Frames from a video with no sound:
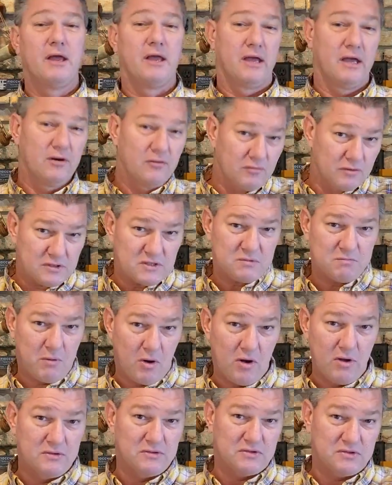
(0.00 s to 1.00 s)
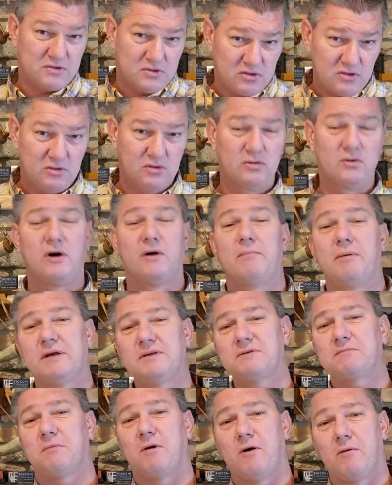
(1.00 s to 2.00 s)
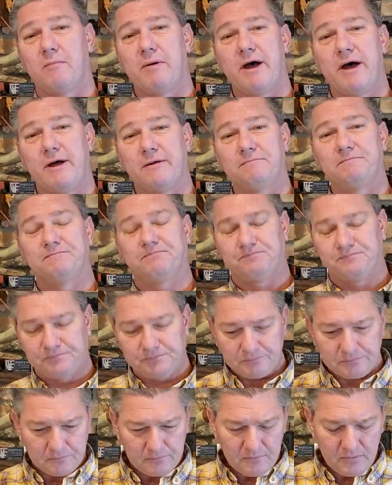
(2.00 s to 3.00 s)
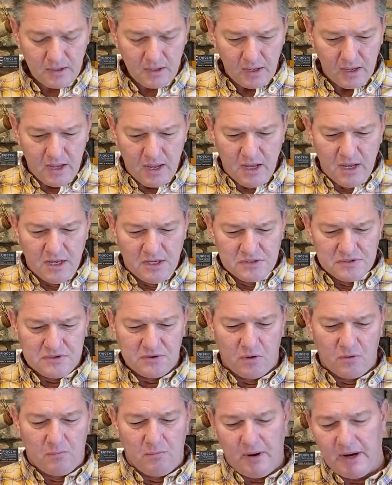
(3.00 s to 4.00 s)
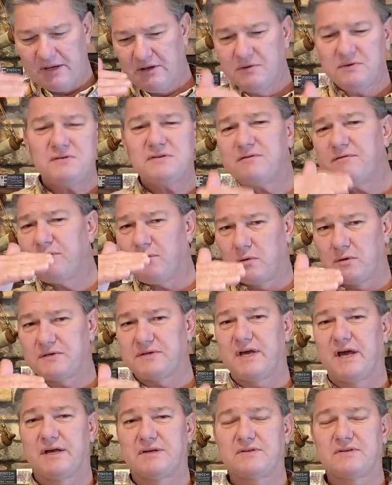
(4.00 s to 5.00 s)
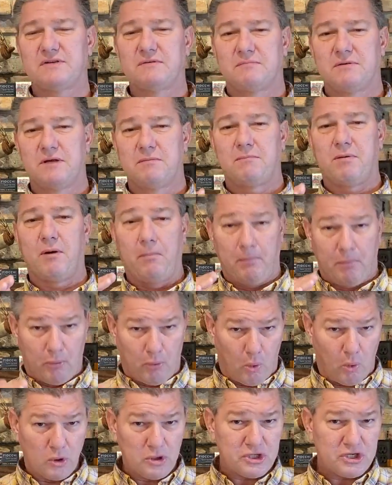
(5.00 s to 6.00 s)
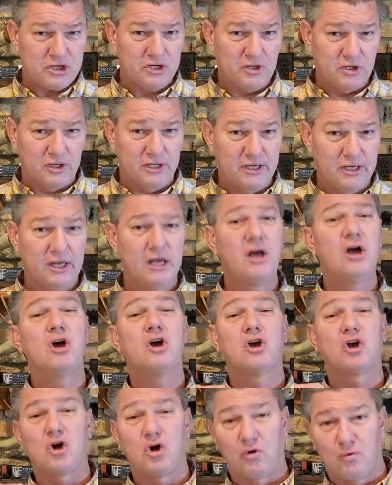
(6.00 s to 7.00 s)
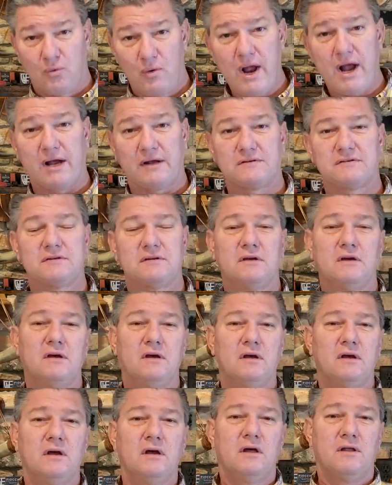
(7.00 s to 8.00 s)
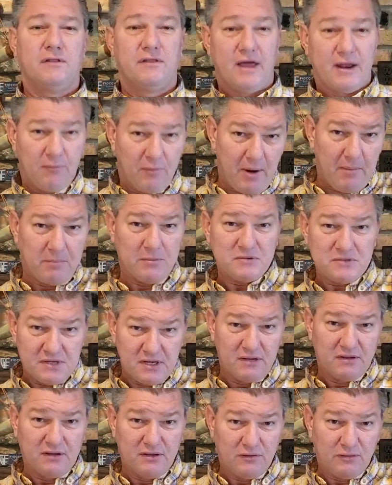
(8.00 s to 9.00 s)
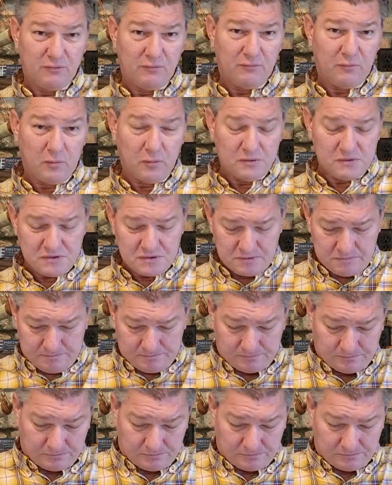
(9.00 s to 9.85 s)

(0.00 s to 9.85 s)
in response to a baseball bat. So my use of force has to be proportionally correct. They represent lethal force,